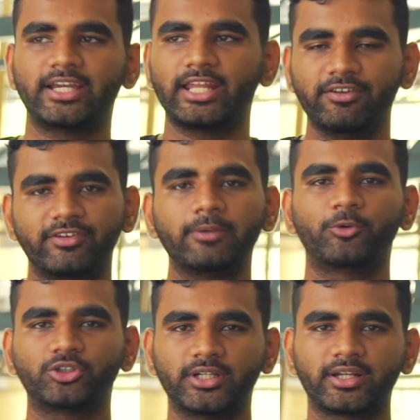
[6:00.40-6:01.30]
and every
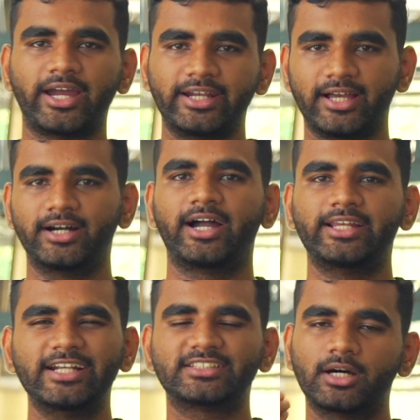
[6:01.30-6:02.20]
poster hi uh,
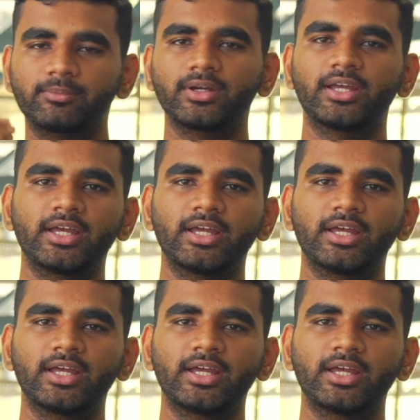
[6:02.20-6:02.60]
highlights some